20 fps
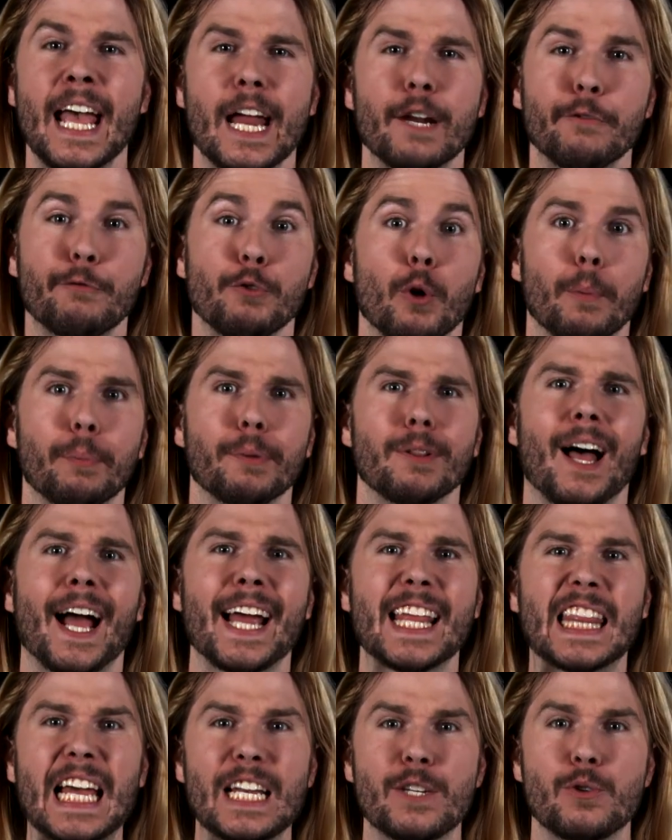And if you
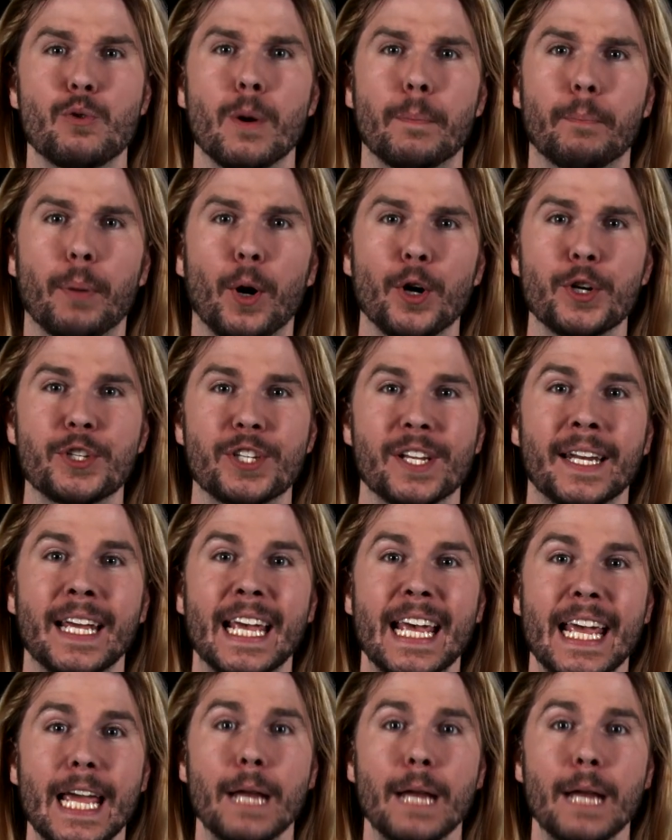apply that to a person,